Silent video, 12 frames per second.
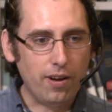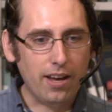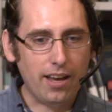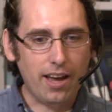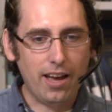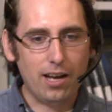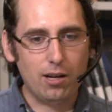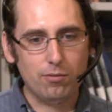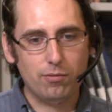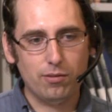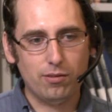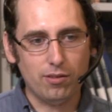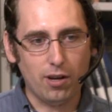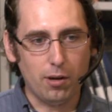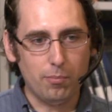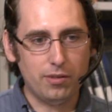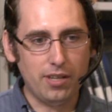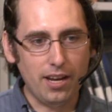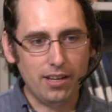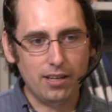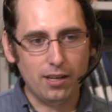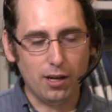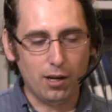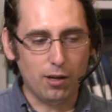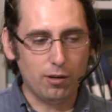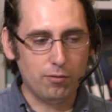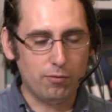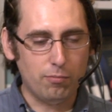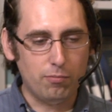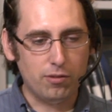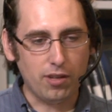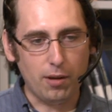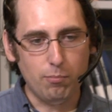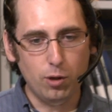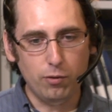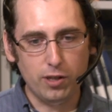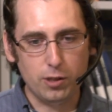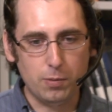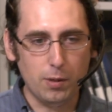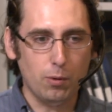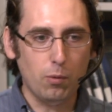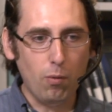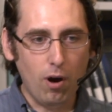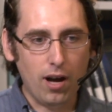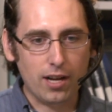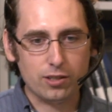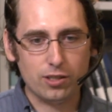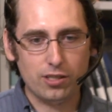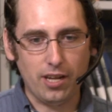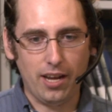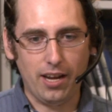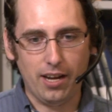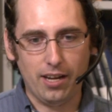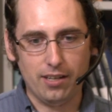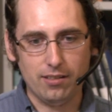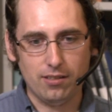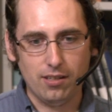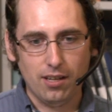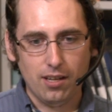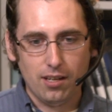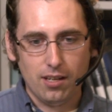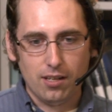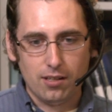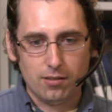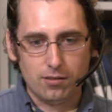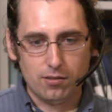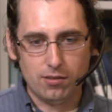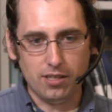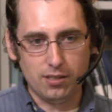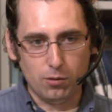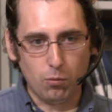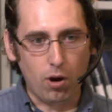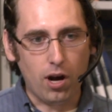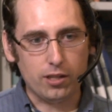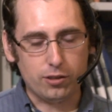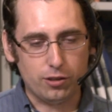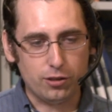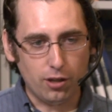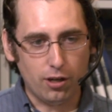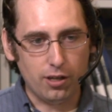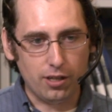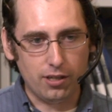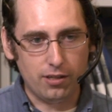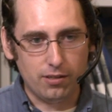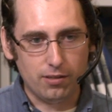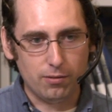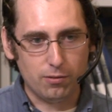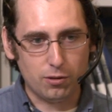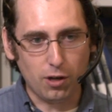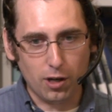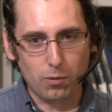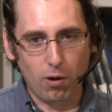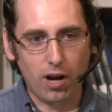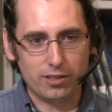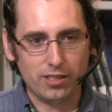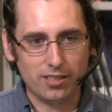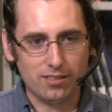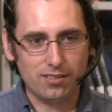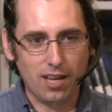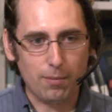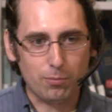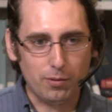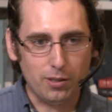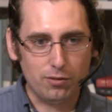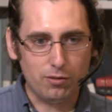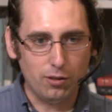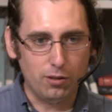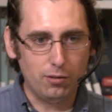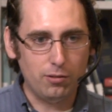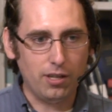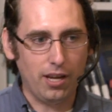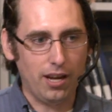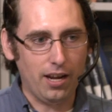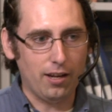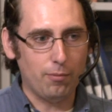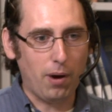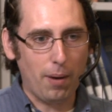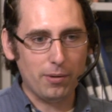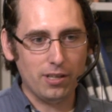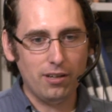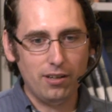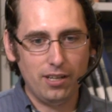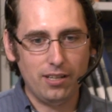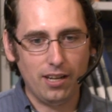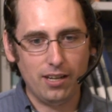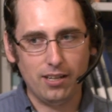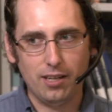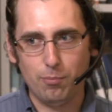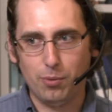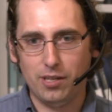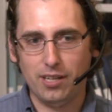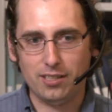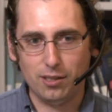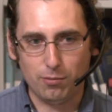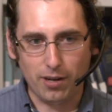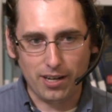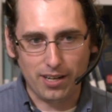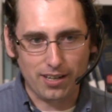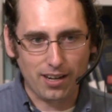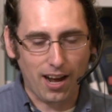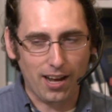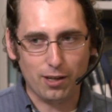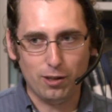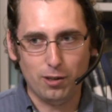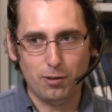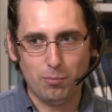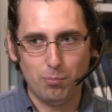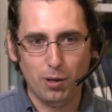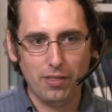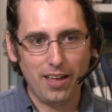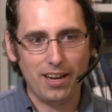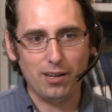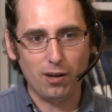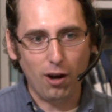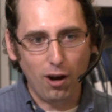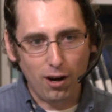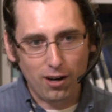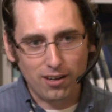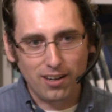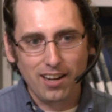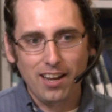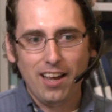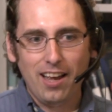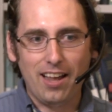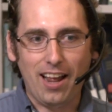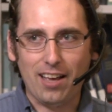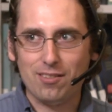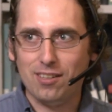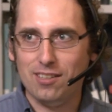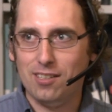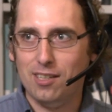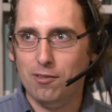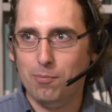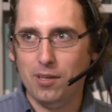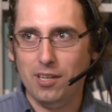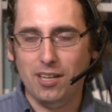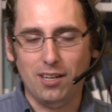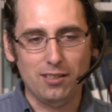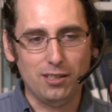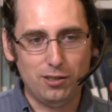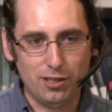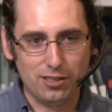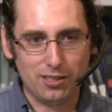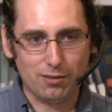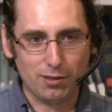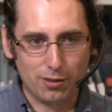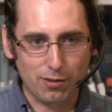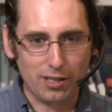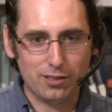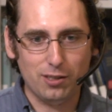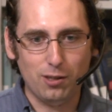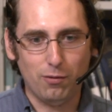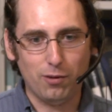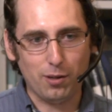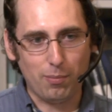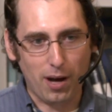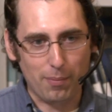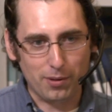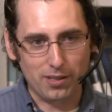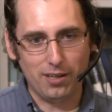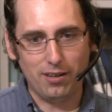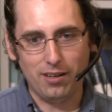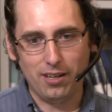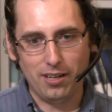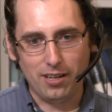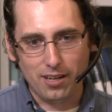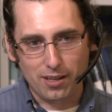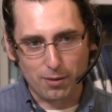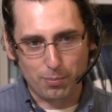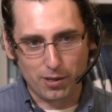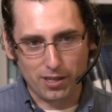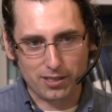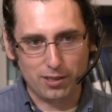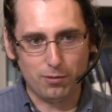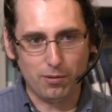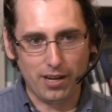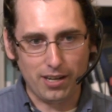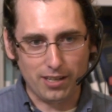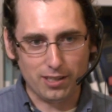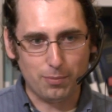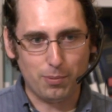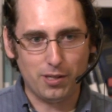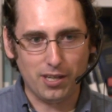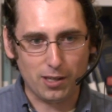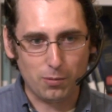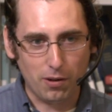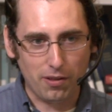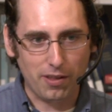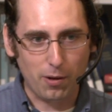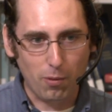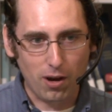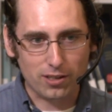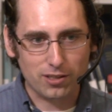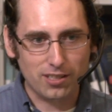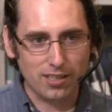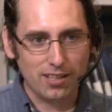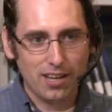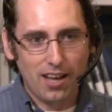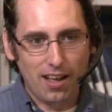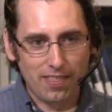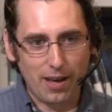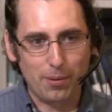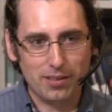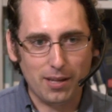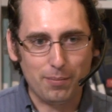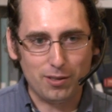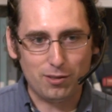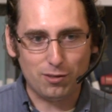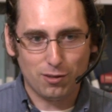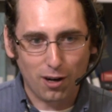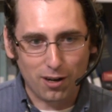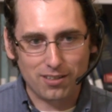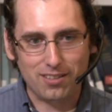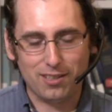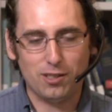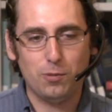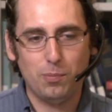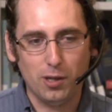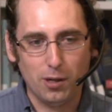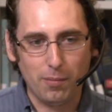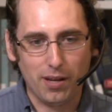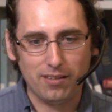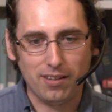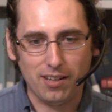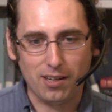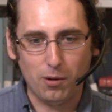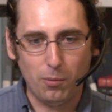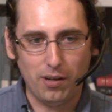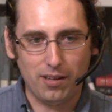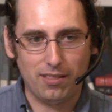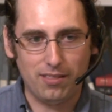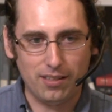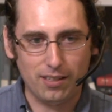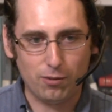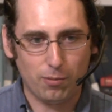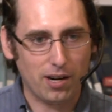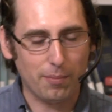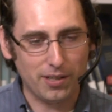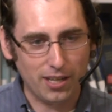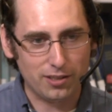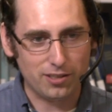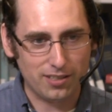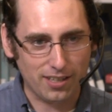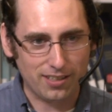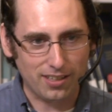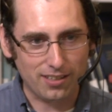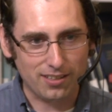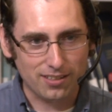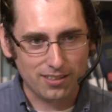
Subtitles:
I have some data of, say, movies people watched and didn't watch, or started watching and stopped real soon, and popularity data and predicted rating, I could put that into R and ask it to give me a logistic regression over the popularity, the predicted rating, to predict whether they watched it, and that would let me start experimenting with this recommendation technique.